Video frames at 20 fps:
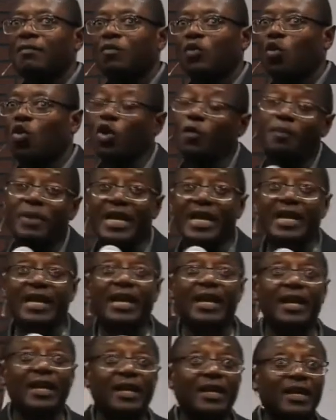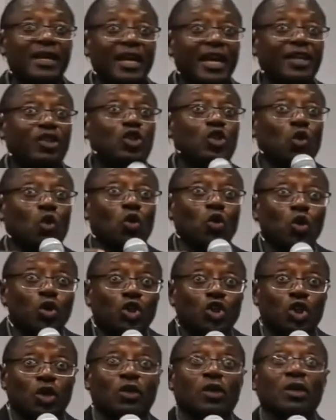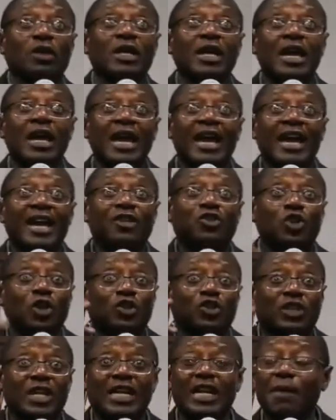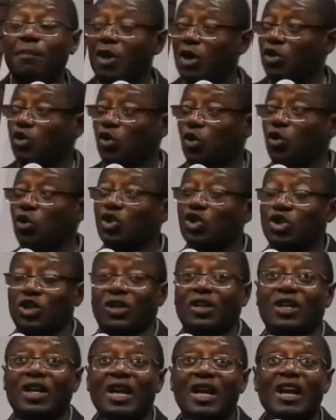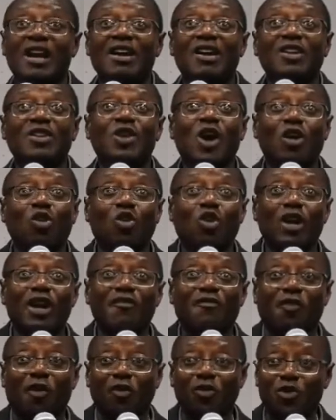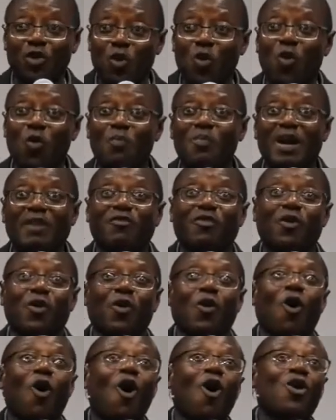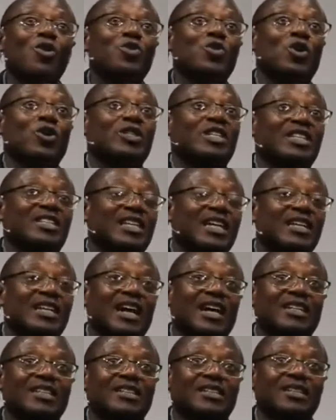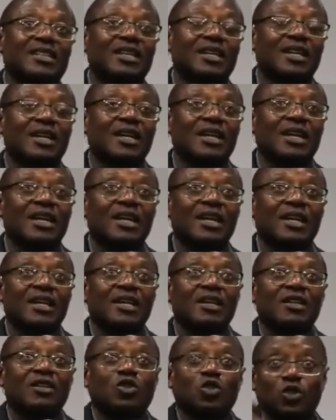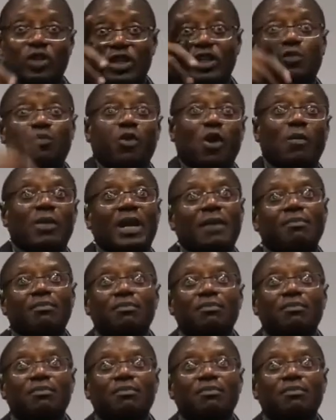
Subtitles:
could be a solution, a sustainable solution, not only for you, but for all your descendants to this problem?